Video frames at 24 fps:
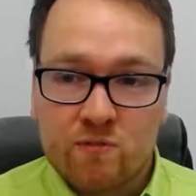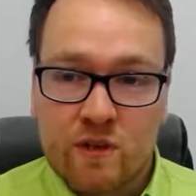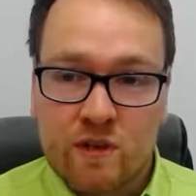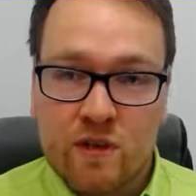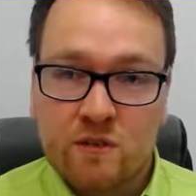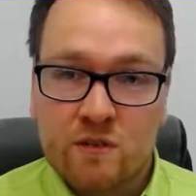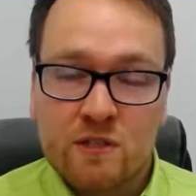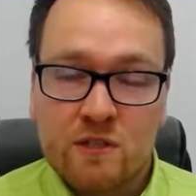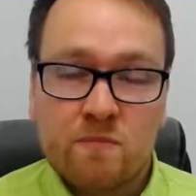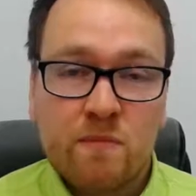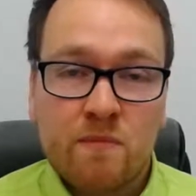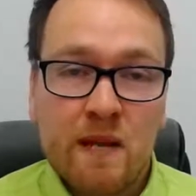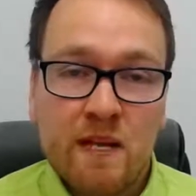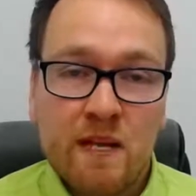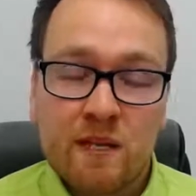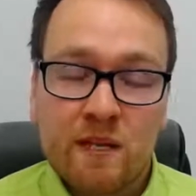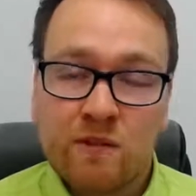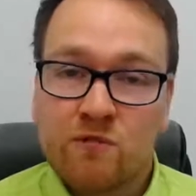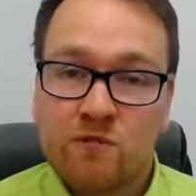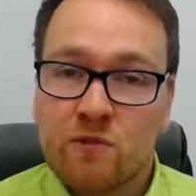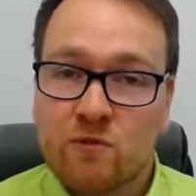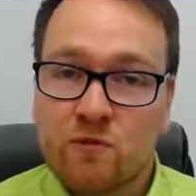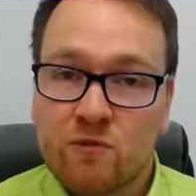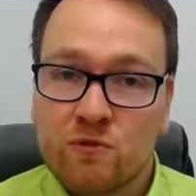depending, of
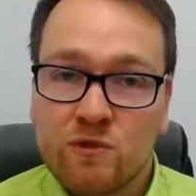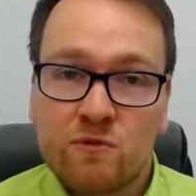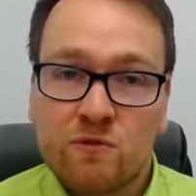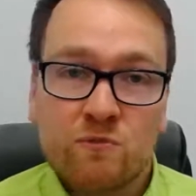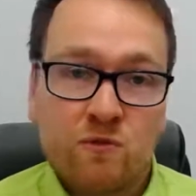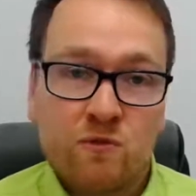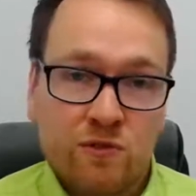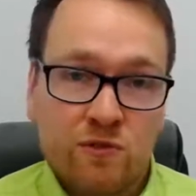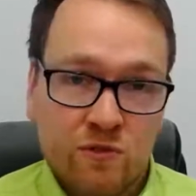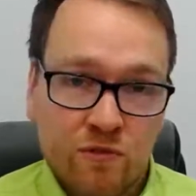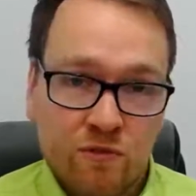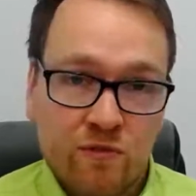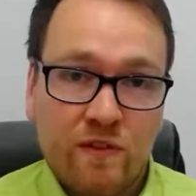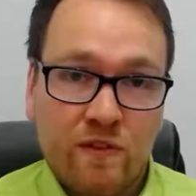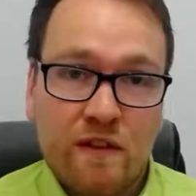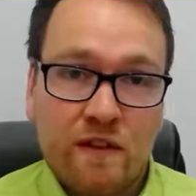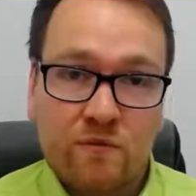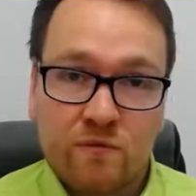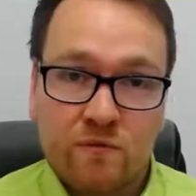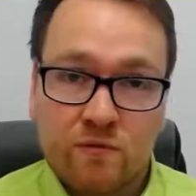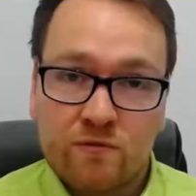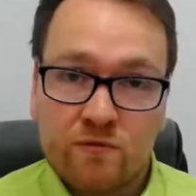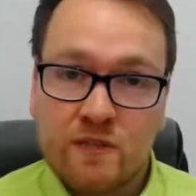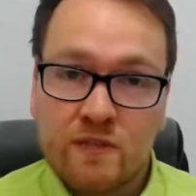course, what sort of
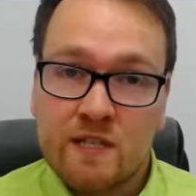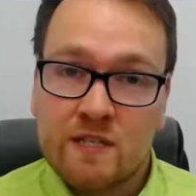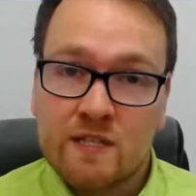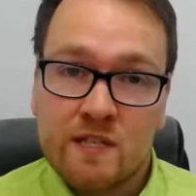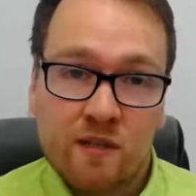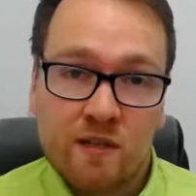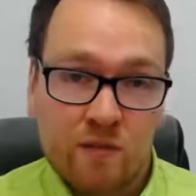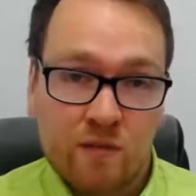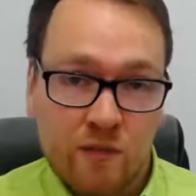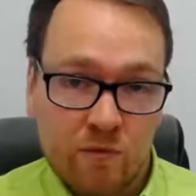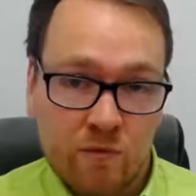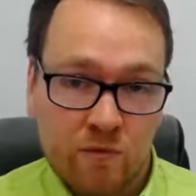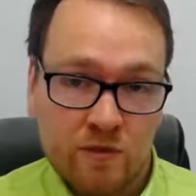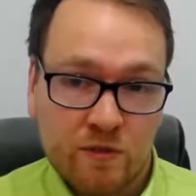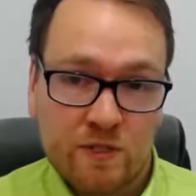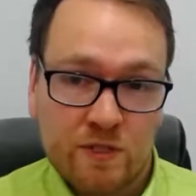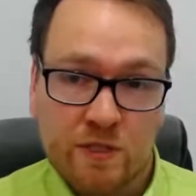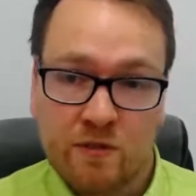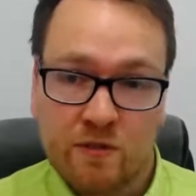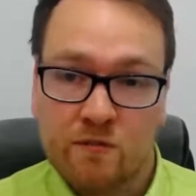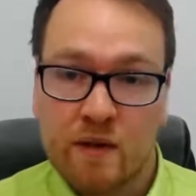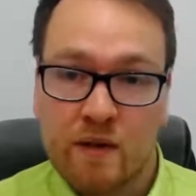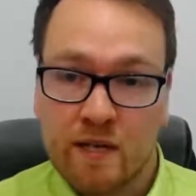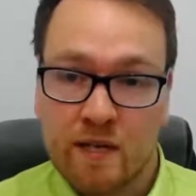level of detail you want in
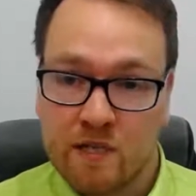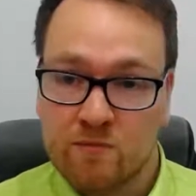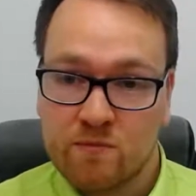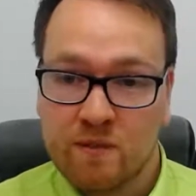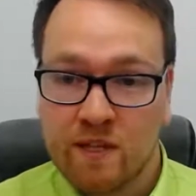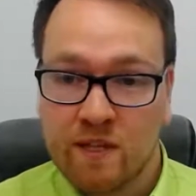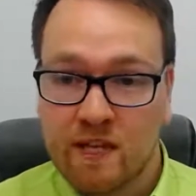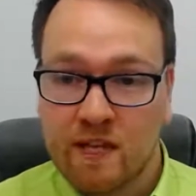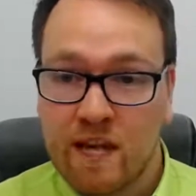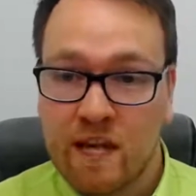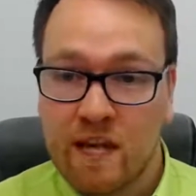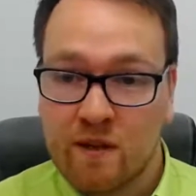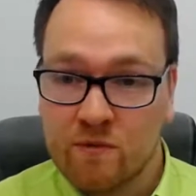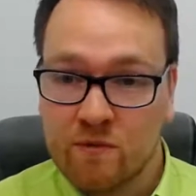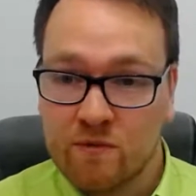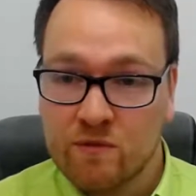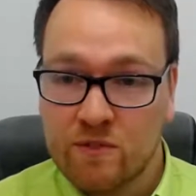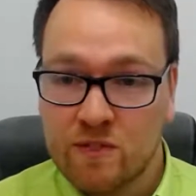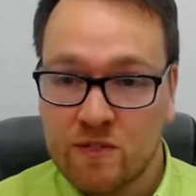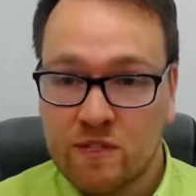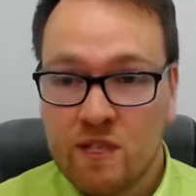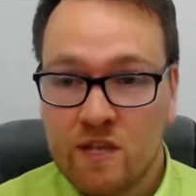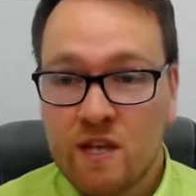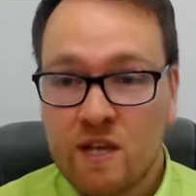your management
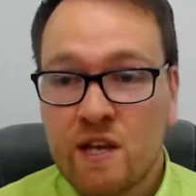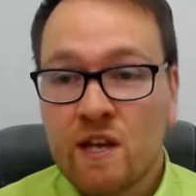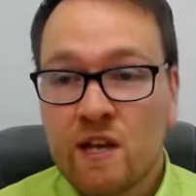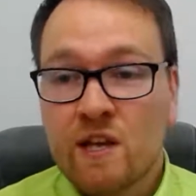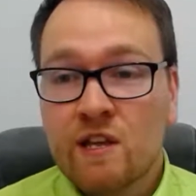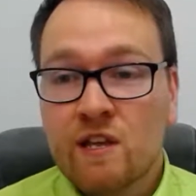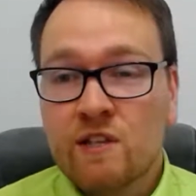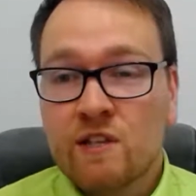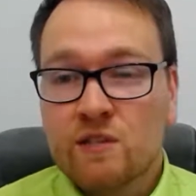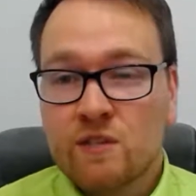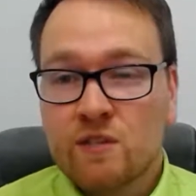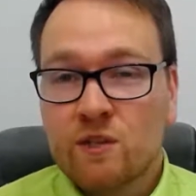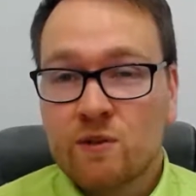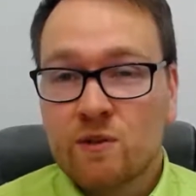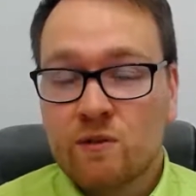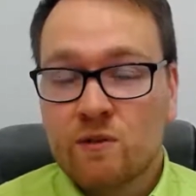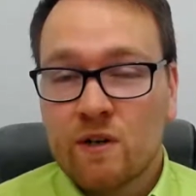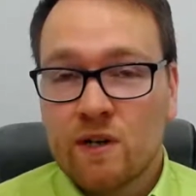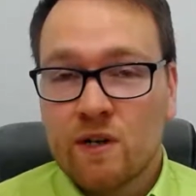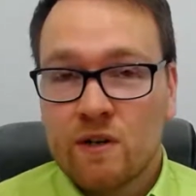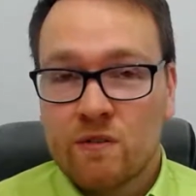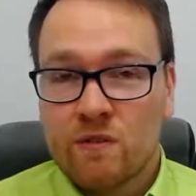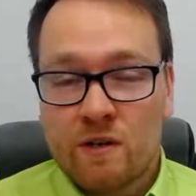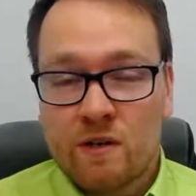accounts. So
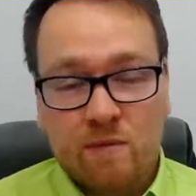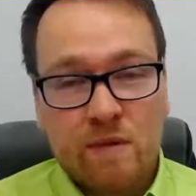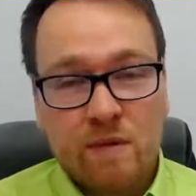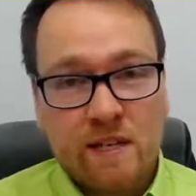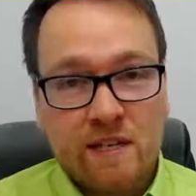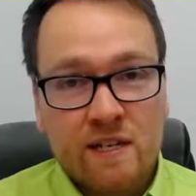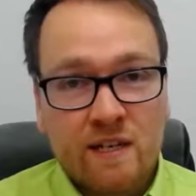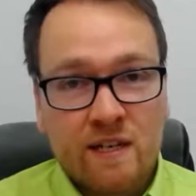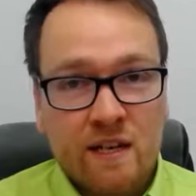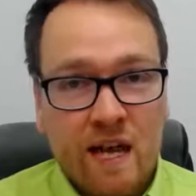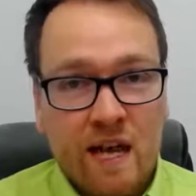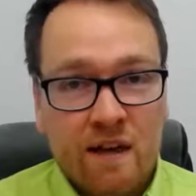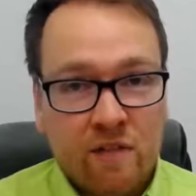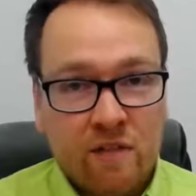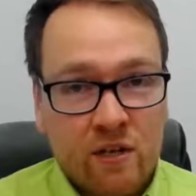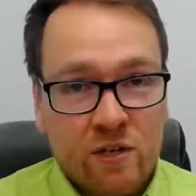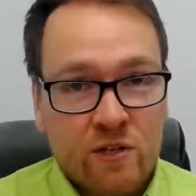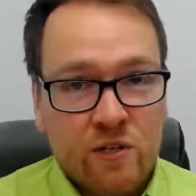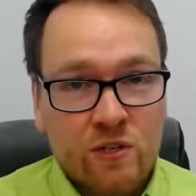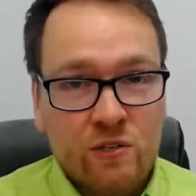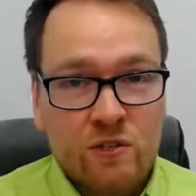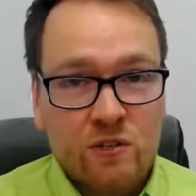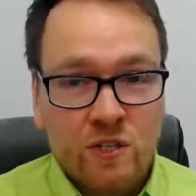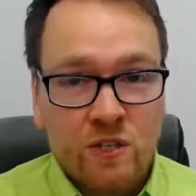I recommend having a look at
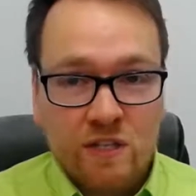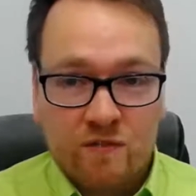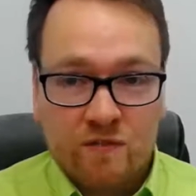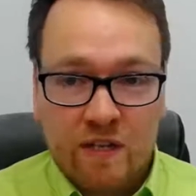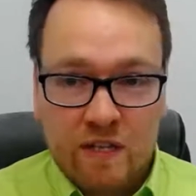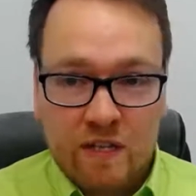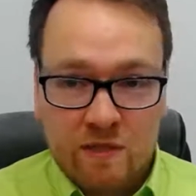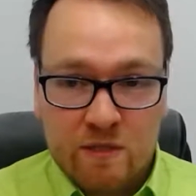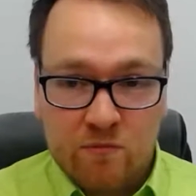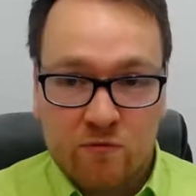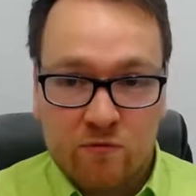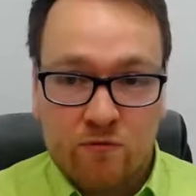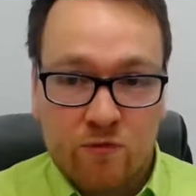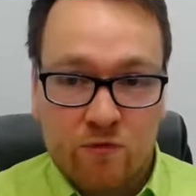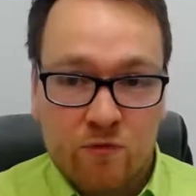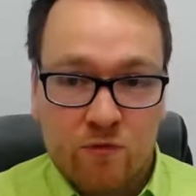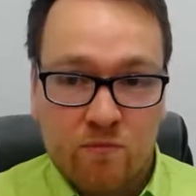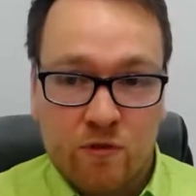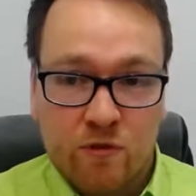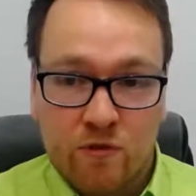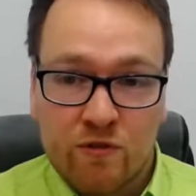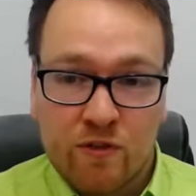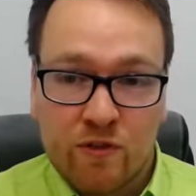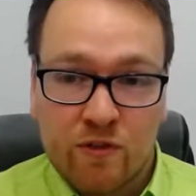your chart of accounts before
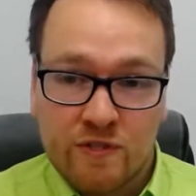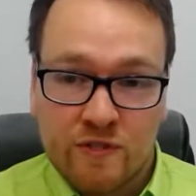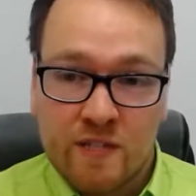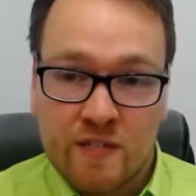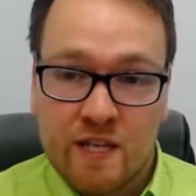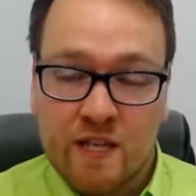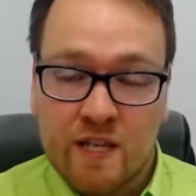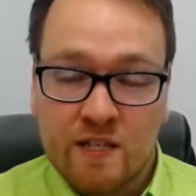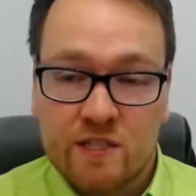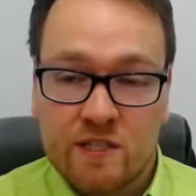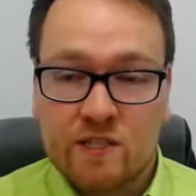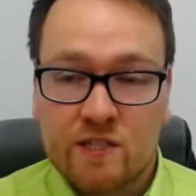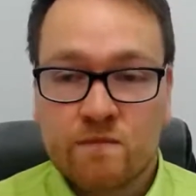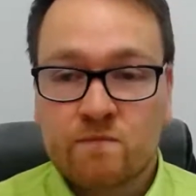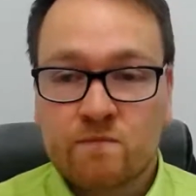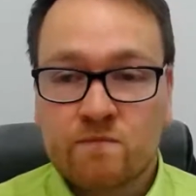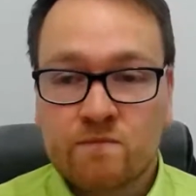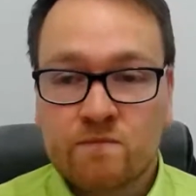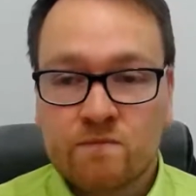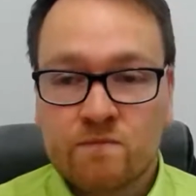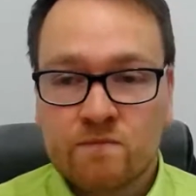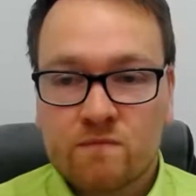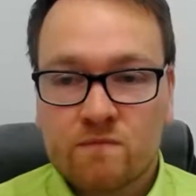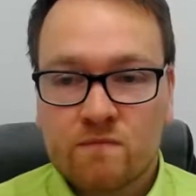moving on to these.
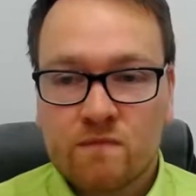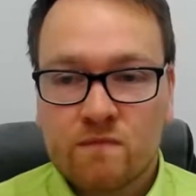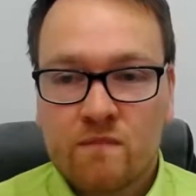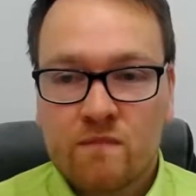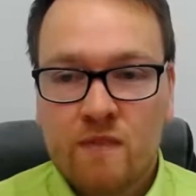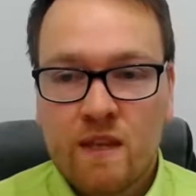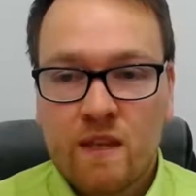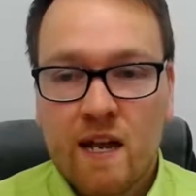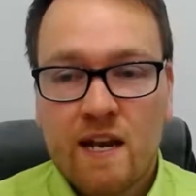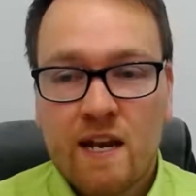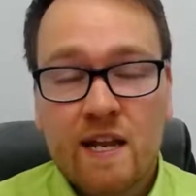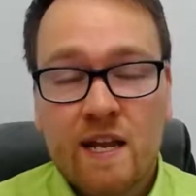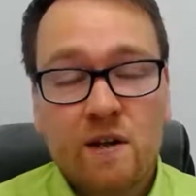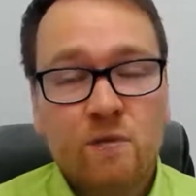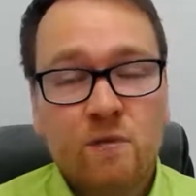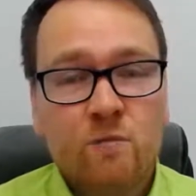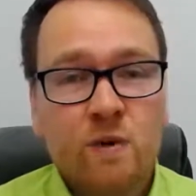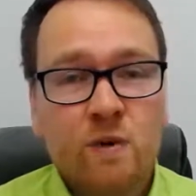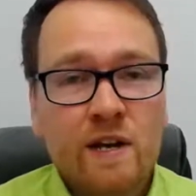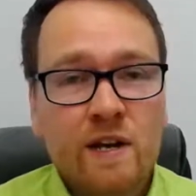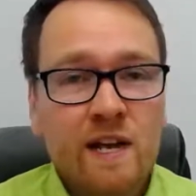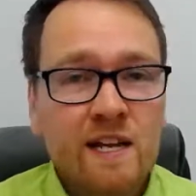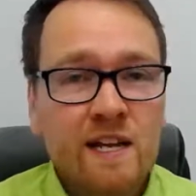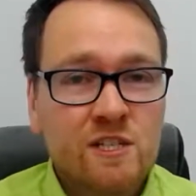And then when
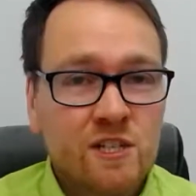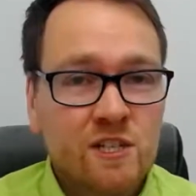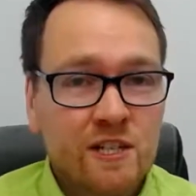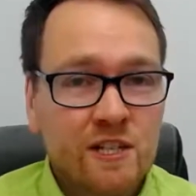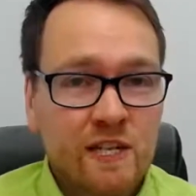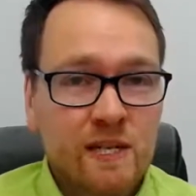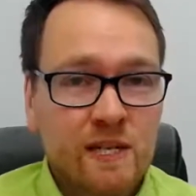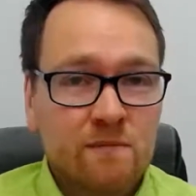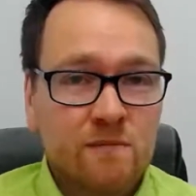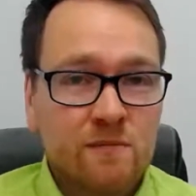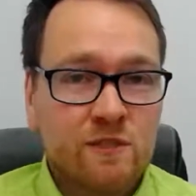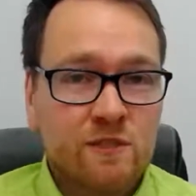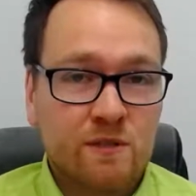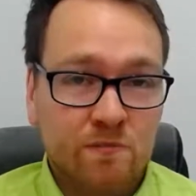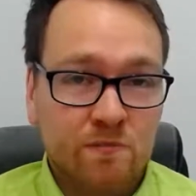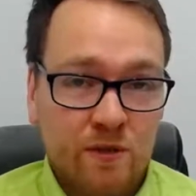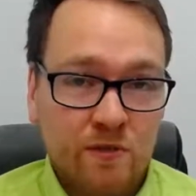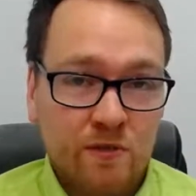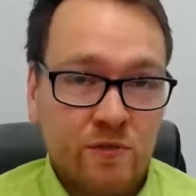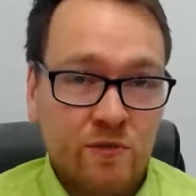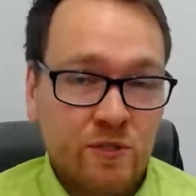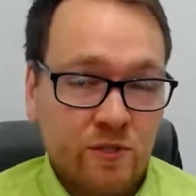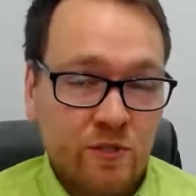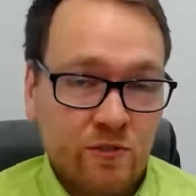it actually comes to
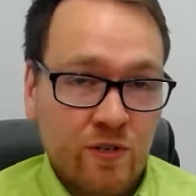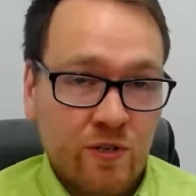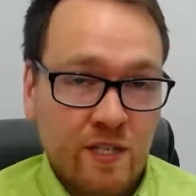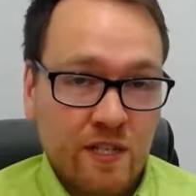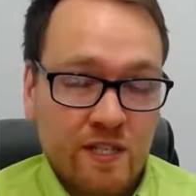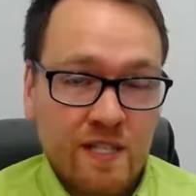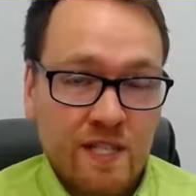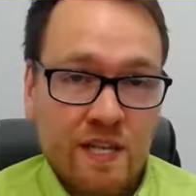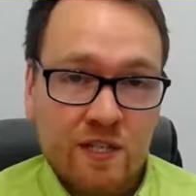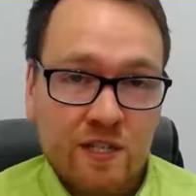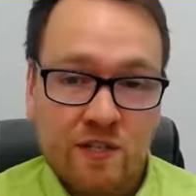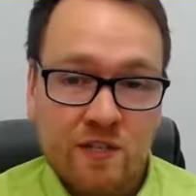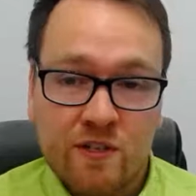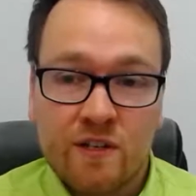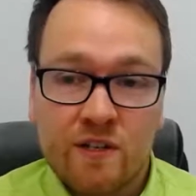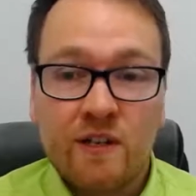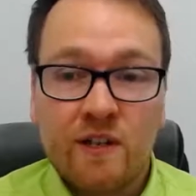post the transaction,